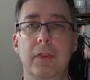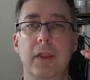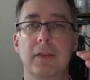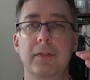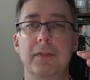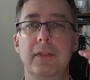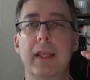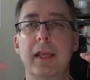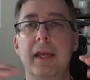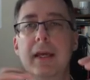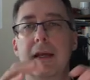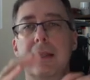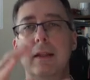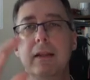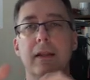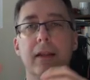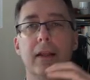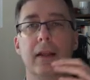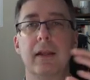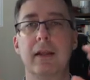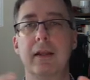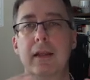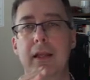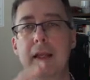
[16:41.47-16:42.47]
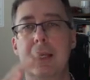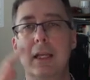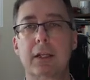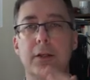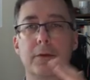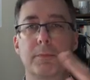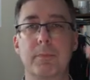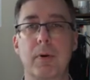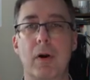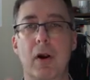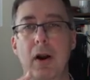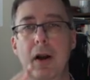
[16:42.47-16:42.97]
that then
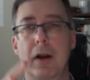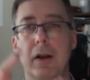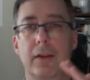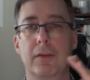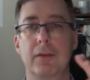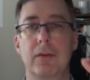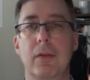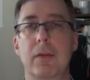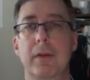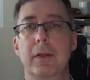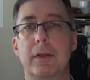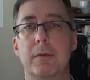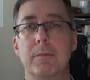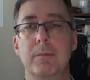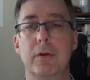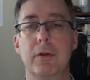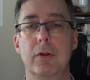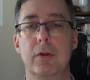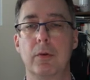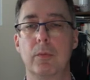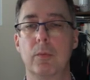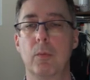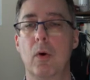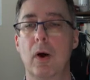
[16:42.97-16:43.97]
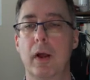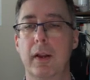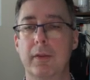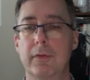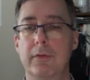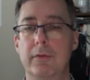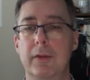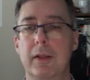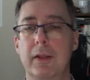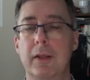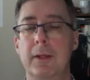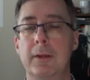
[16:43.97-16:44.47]
each part is only computed
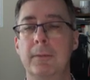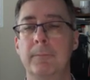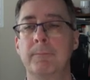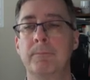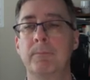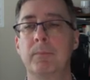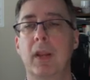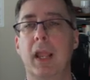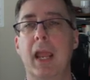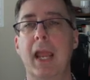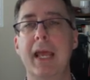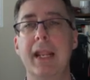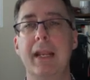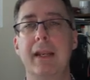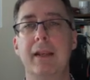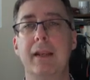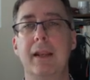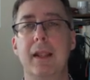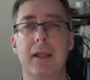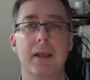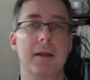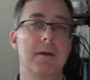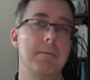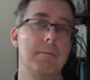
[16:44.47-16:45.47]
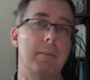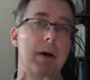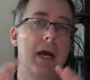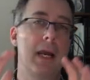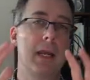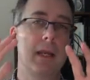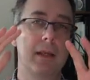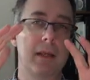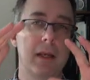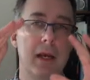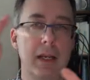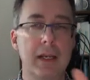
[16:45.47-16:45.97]
once. And
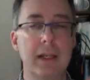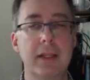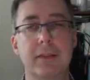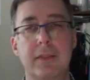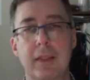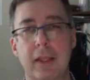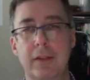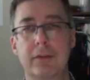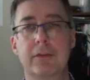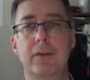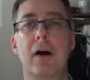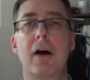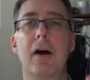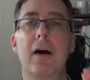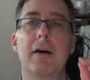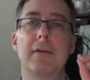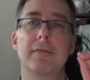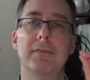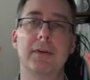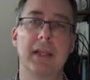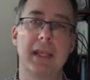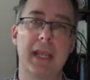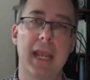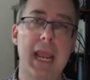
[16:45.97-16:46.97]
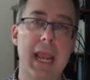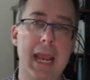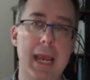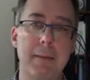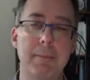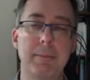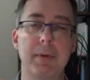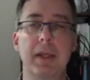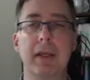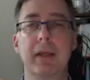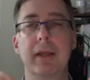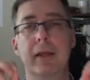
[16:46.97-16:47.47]
by cutting things off and
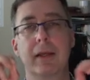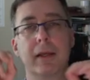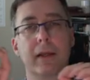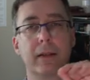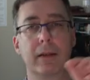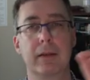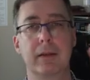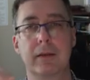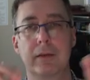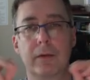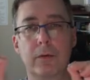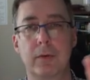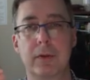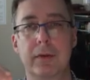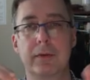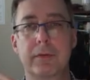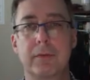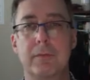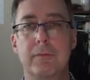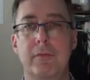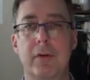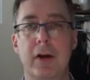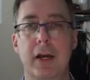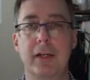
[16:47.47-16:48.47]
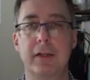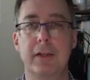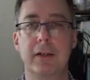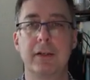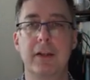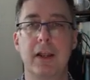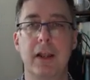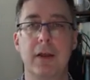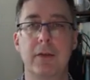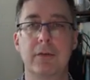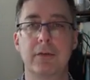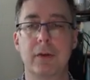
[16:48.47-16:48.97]
capping and doing some fine
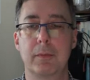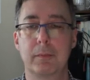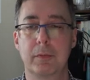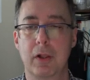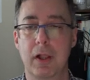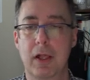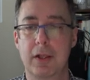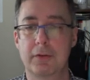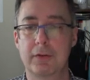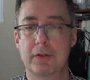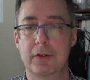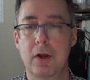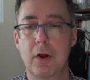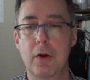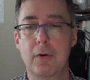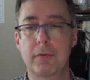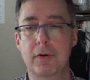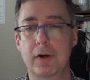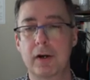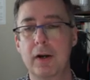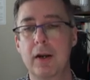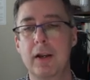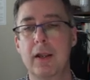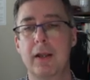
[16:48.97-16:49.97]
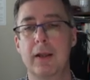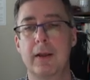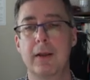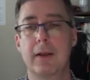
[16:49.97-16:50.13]
details I'm glossing over,